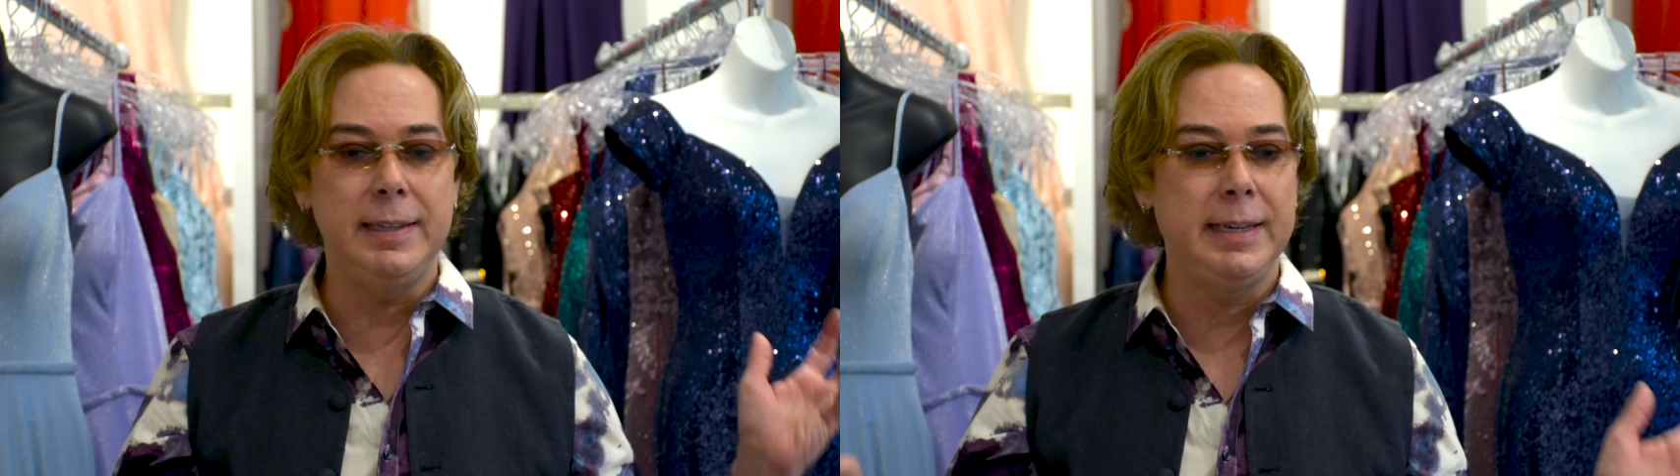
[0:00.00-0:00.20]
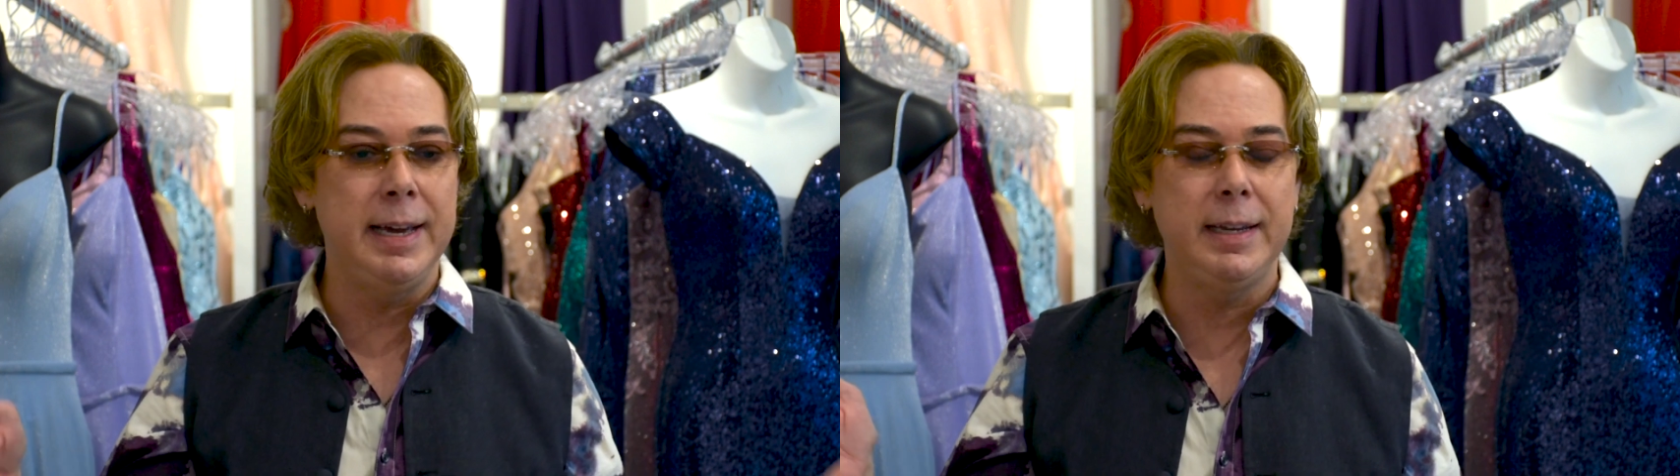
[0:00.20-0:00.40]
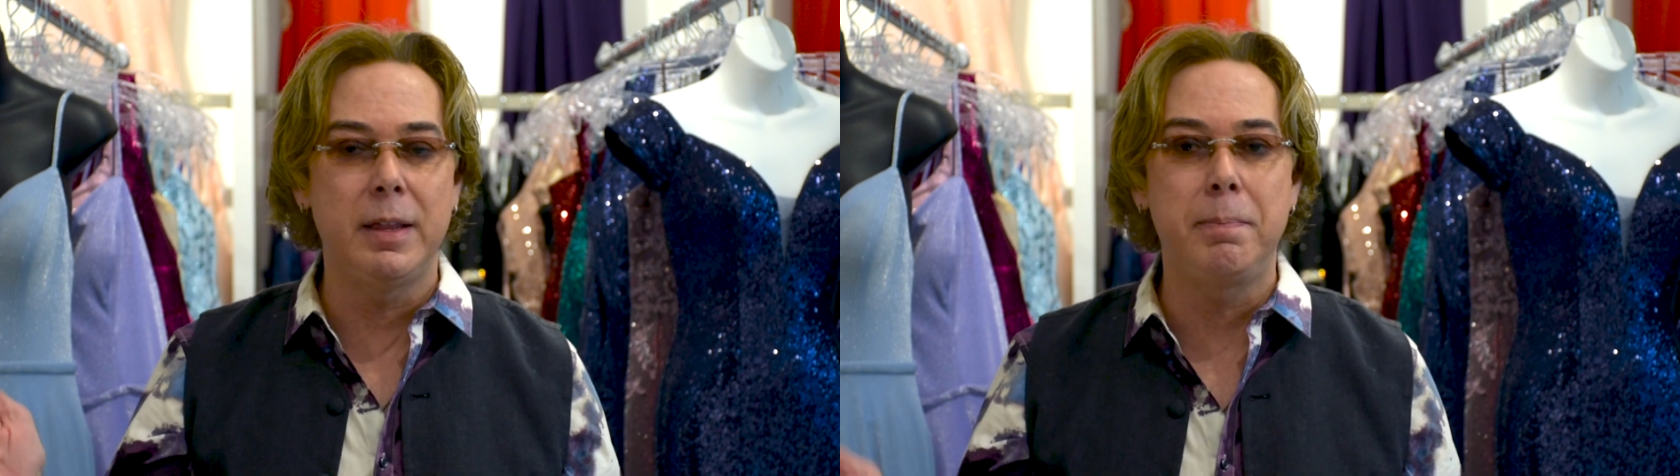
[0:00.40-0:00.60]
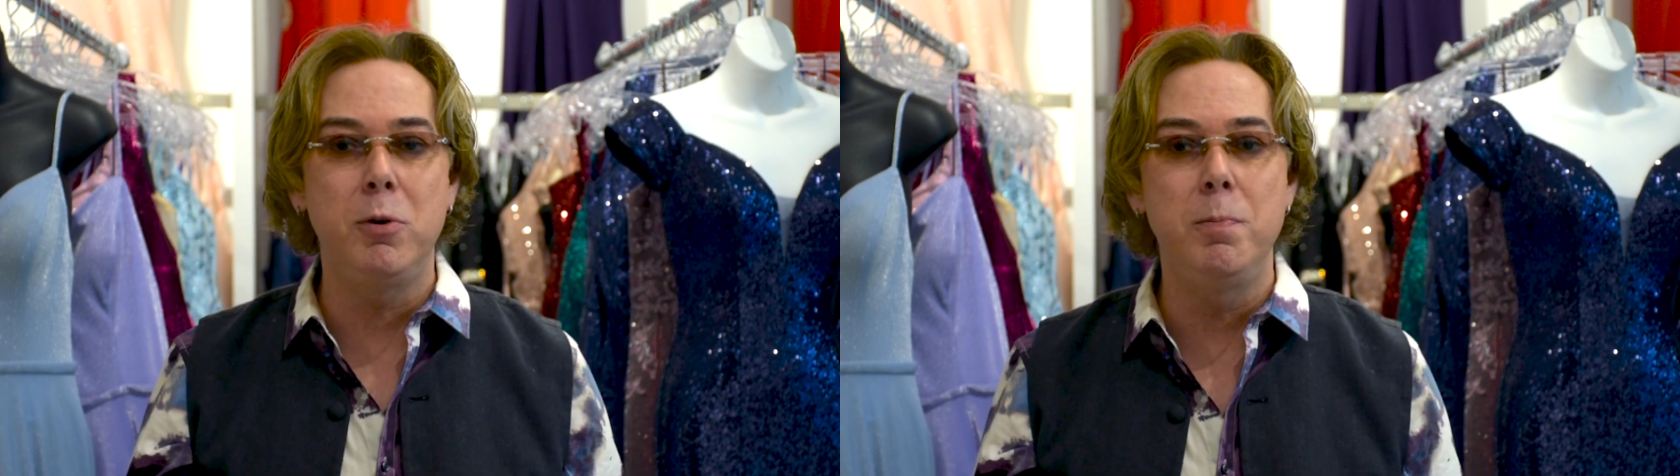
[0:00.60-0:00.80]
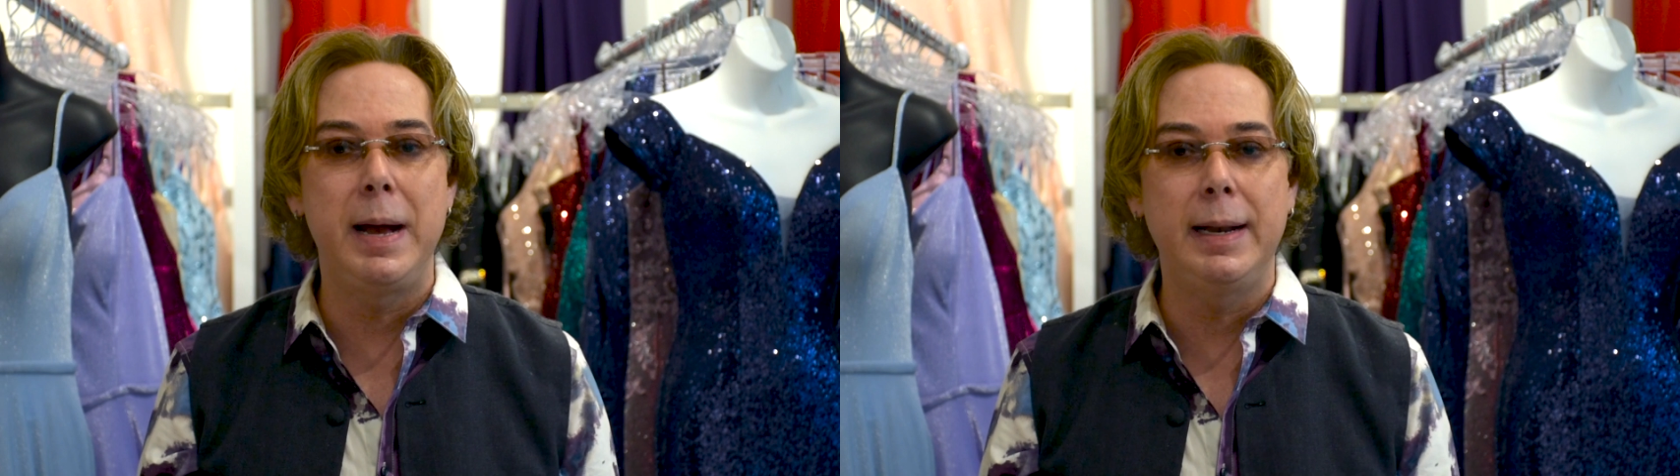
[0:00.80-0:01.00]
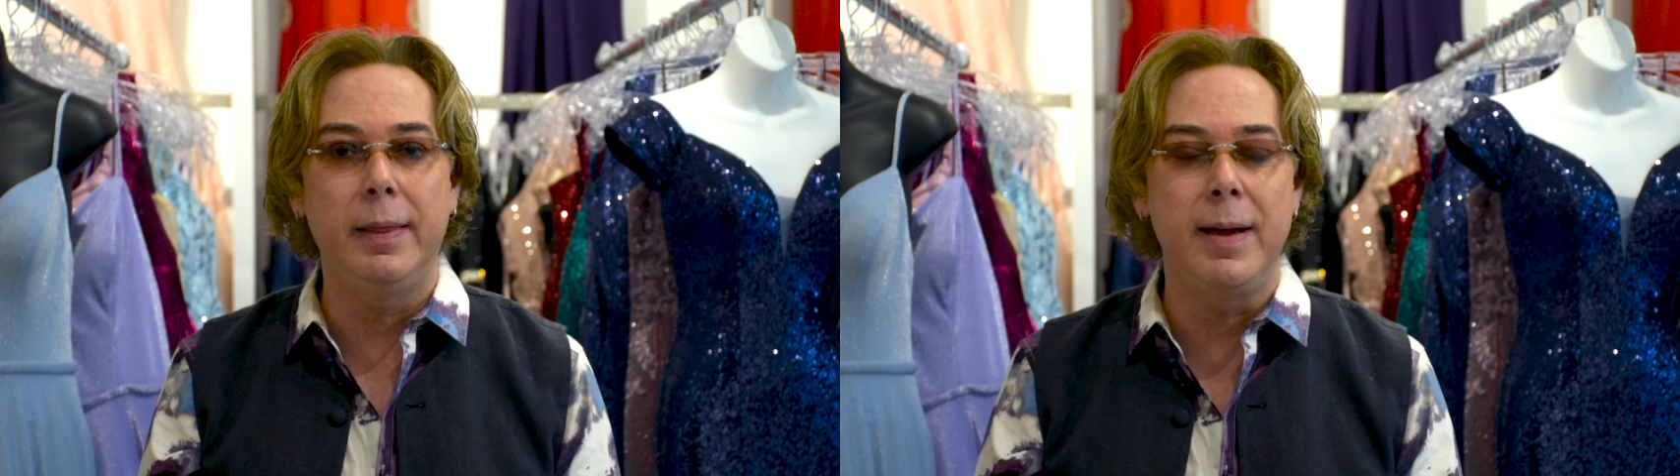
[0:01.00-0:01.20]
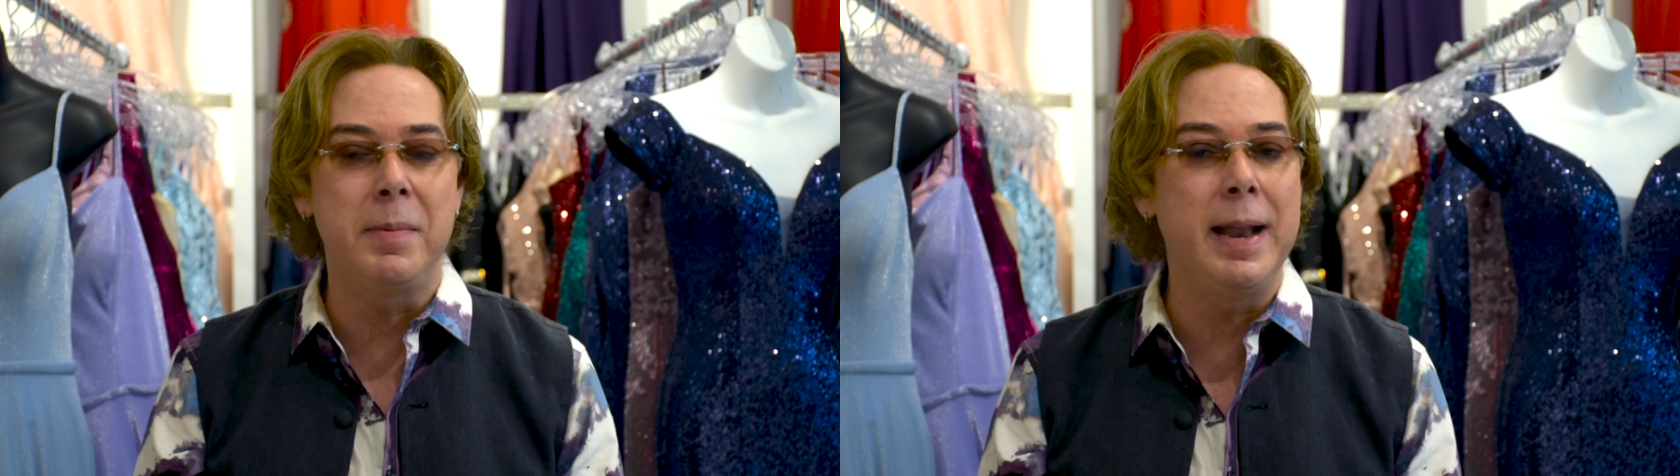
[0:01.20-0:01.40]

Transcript: has kicked the poop out of them,